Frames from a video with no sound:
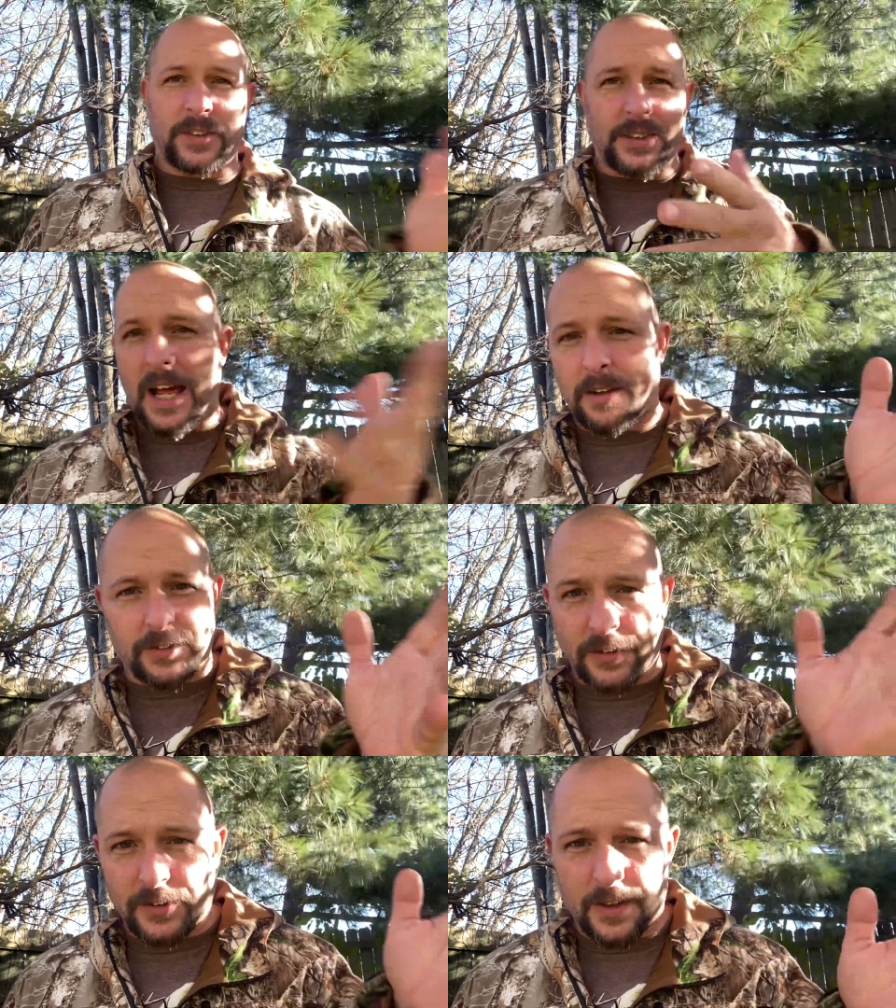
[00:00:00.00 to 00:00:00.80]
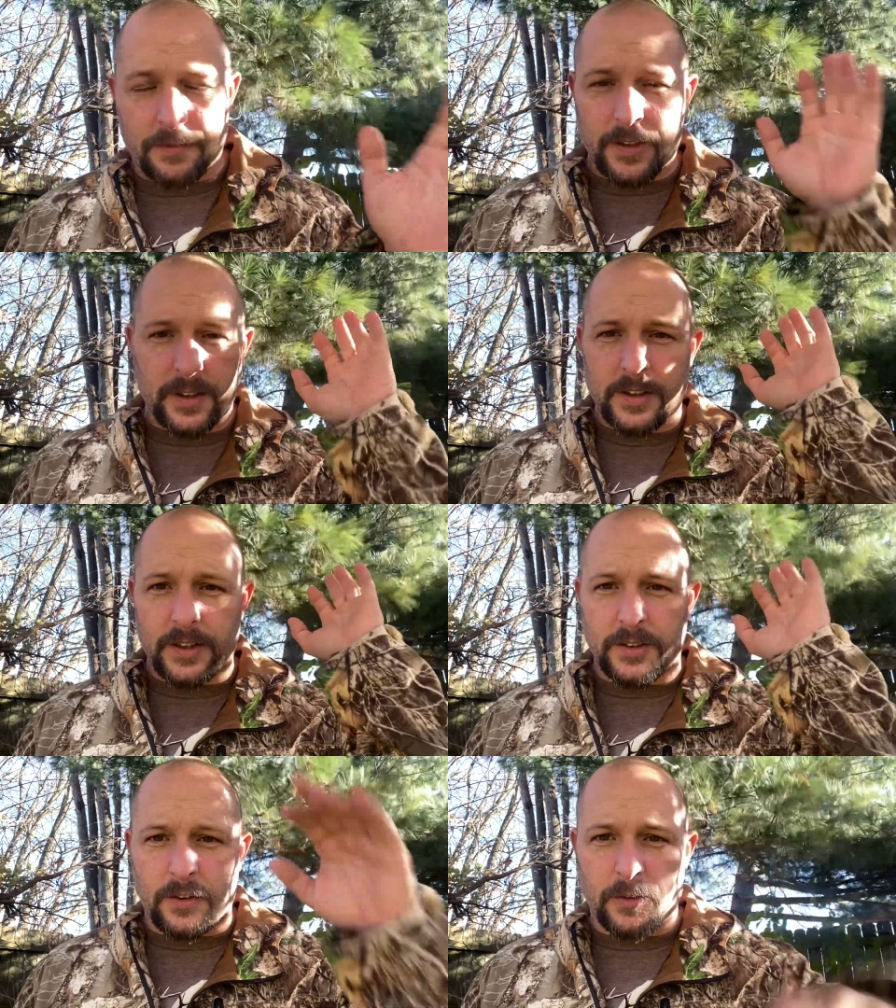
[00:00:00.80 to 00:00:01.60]
styles and stuff. Uh,
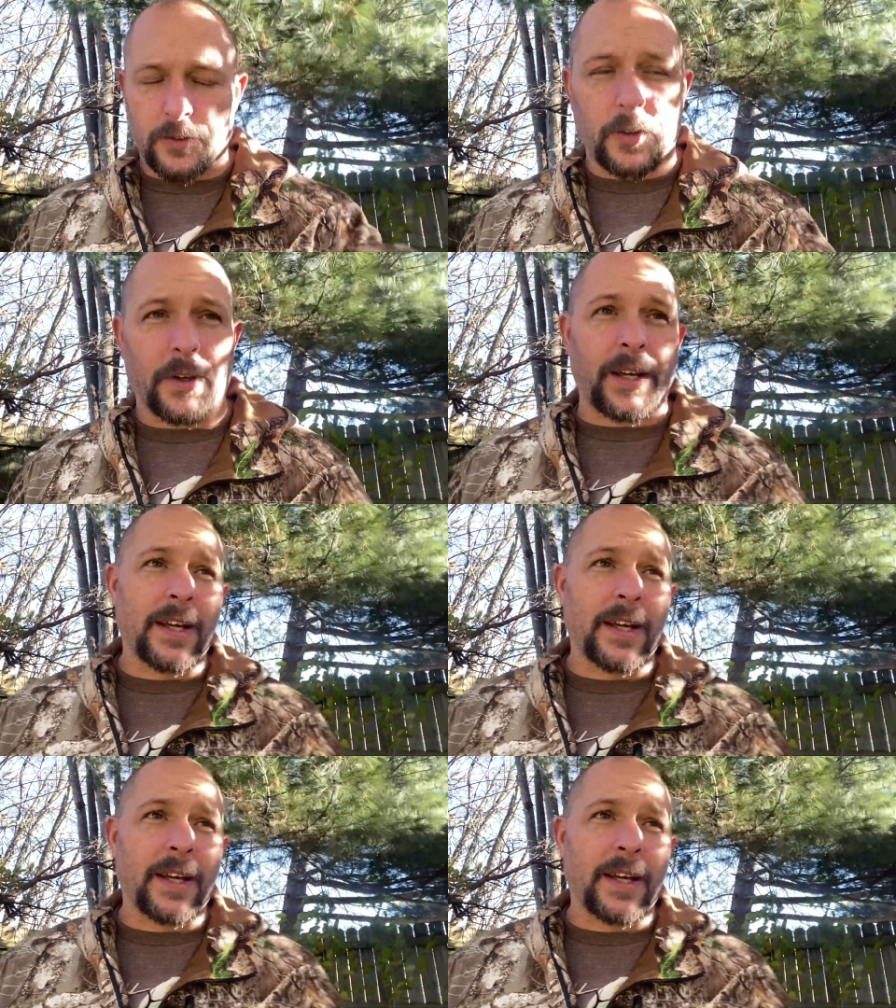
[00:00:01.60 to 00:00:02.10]
it's a whole story.